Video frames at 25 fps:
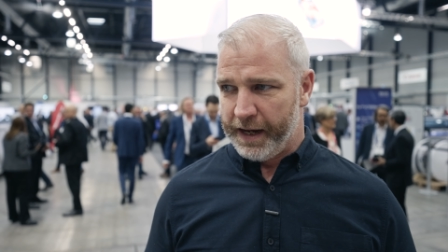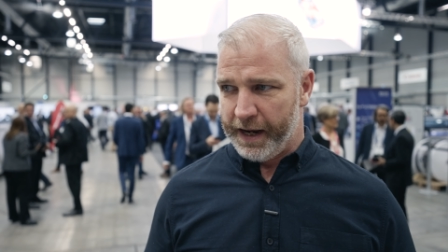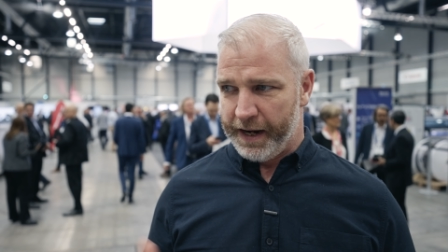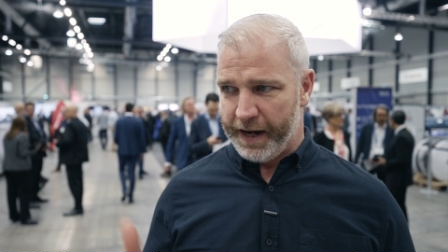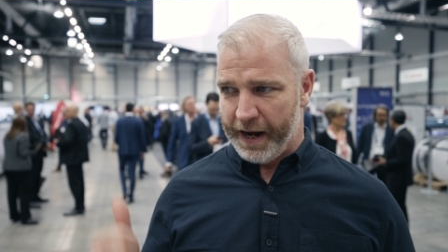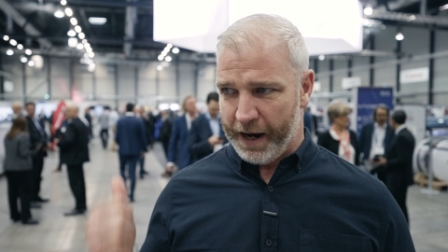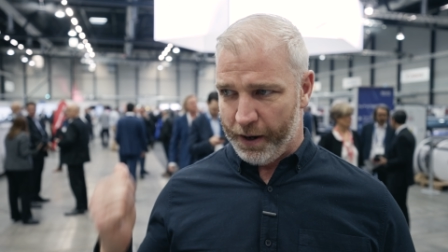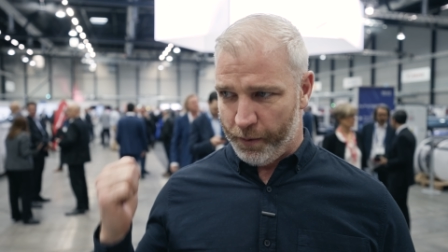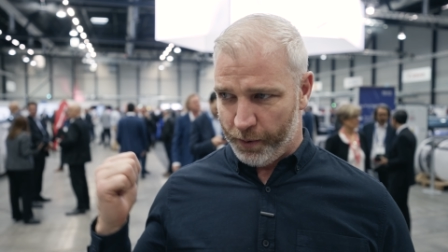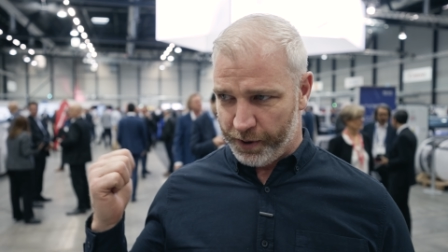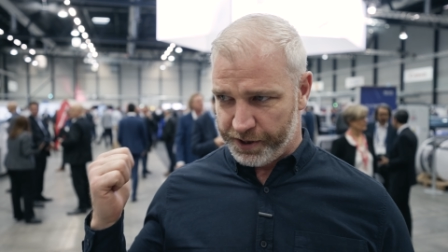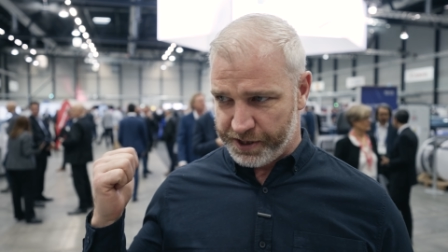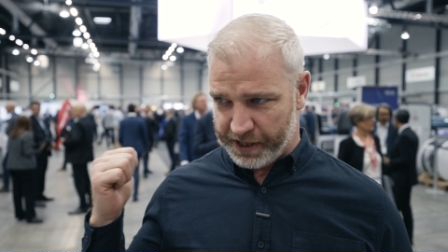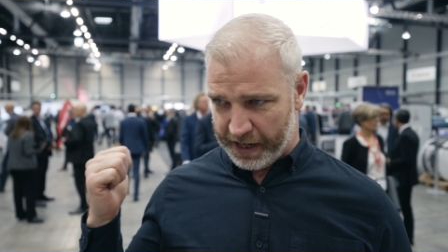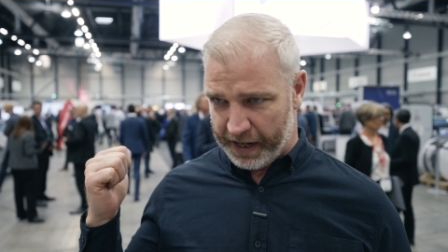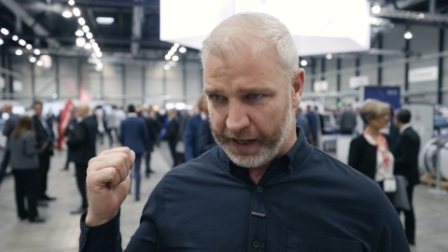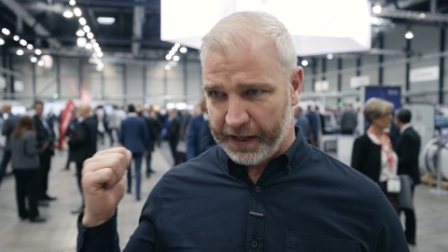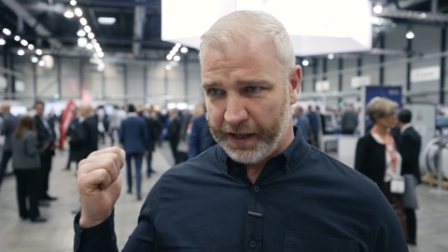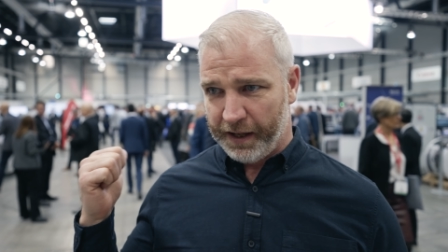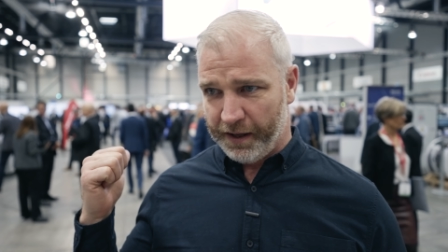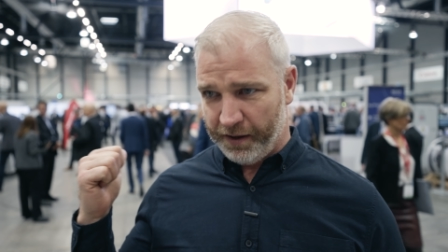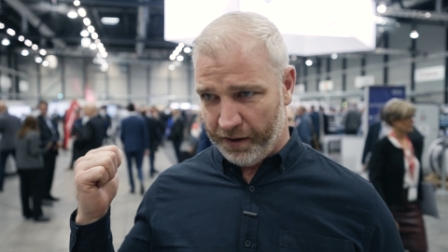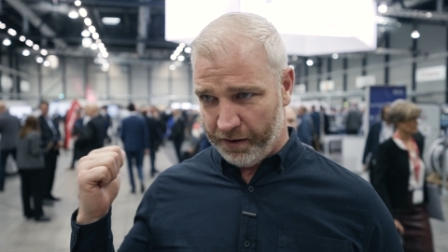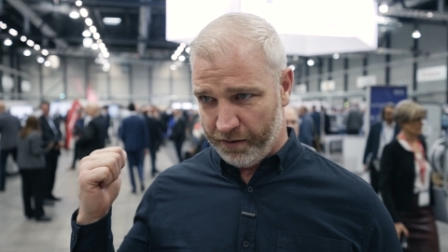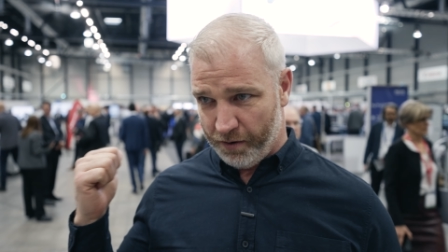And now we're
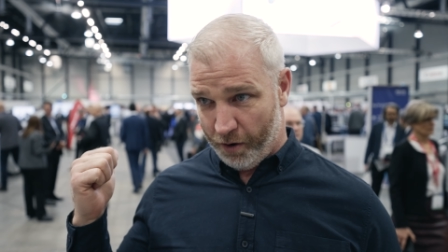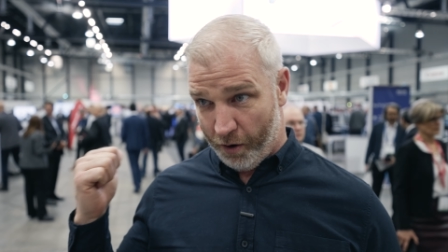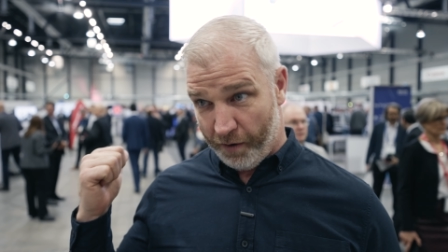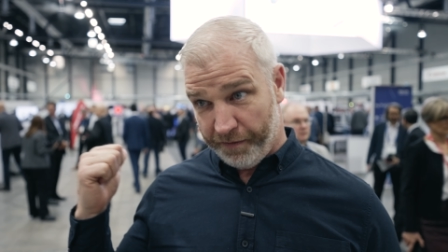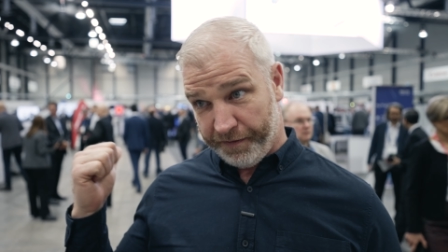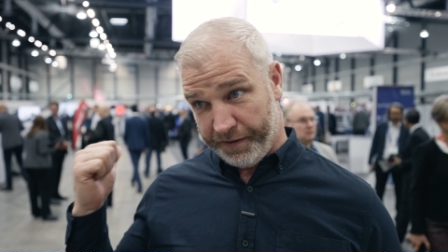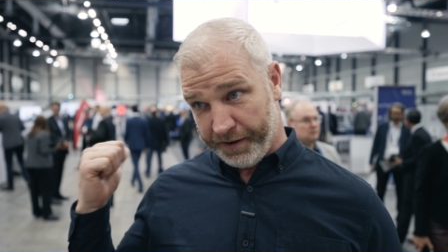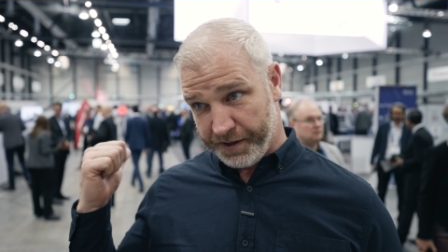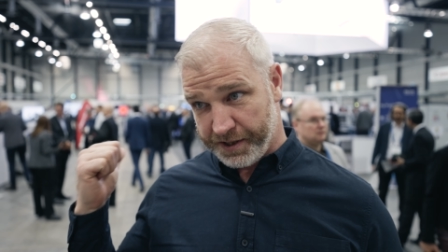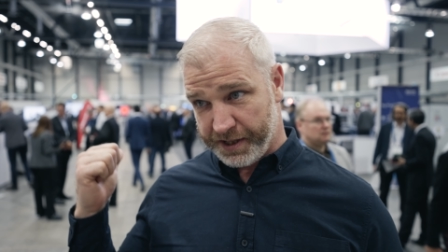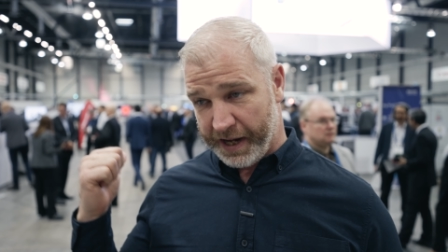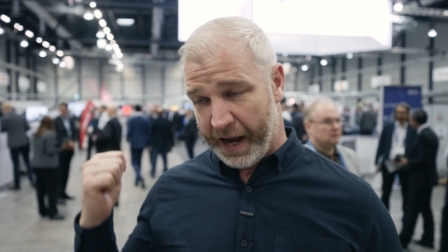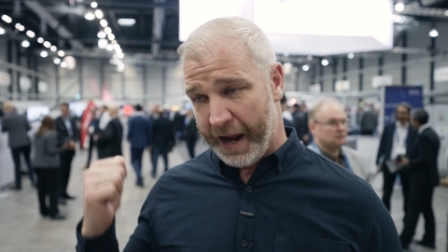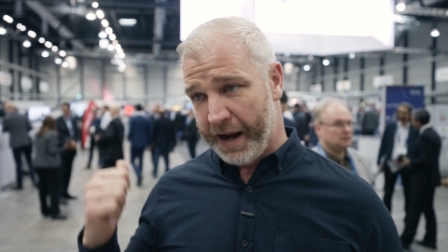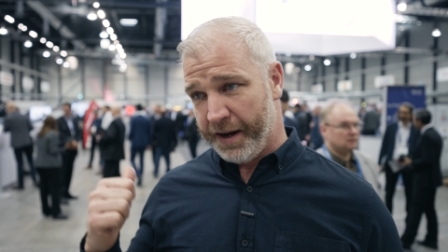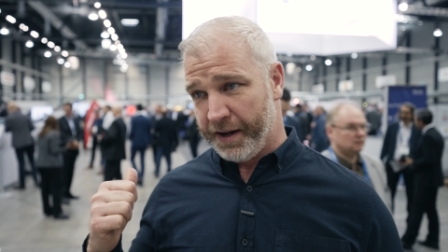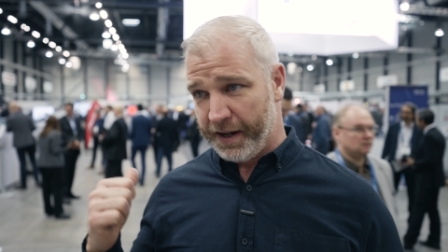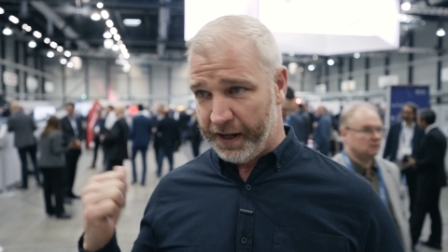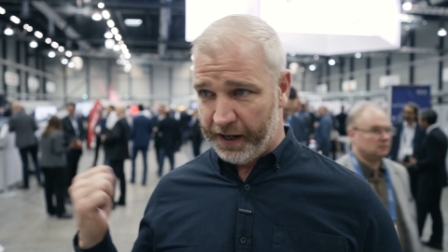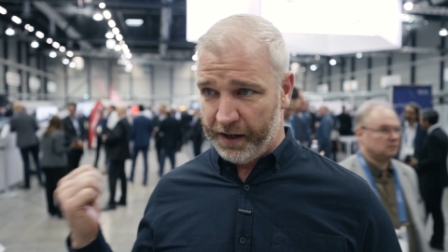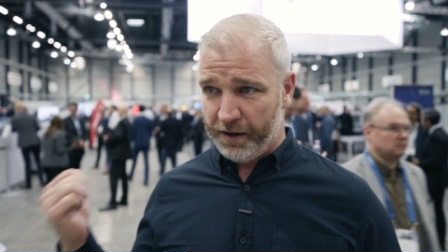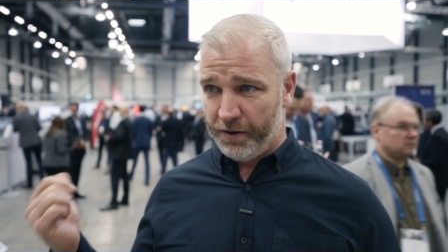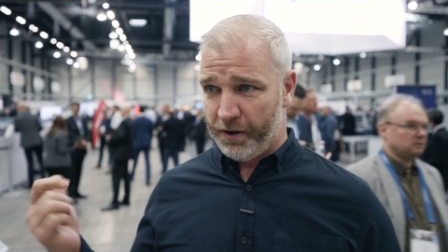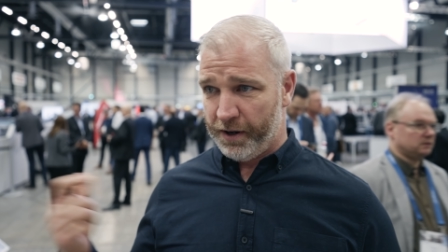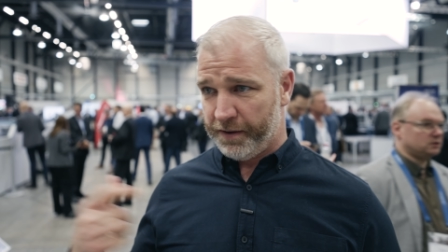taking off the
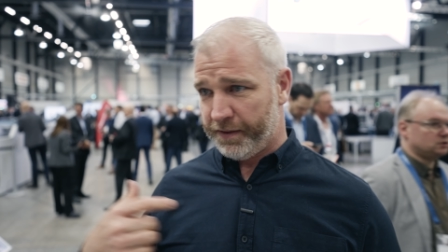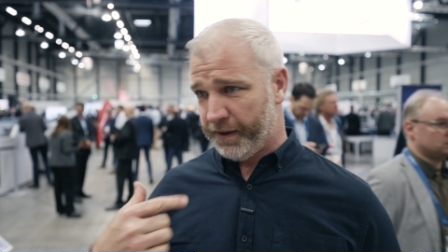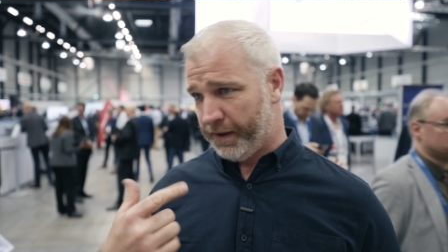stand here.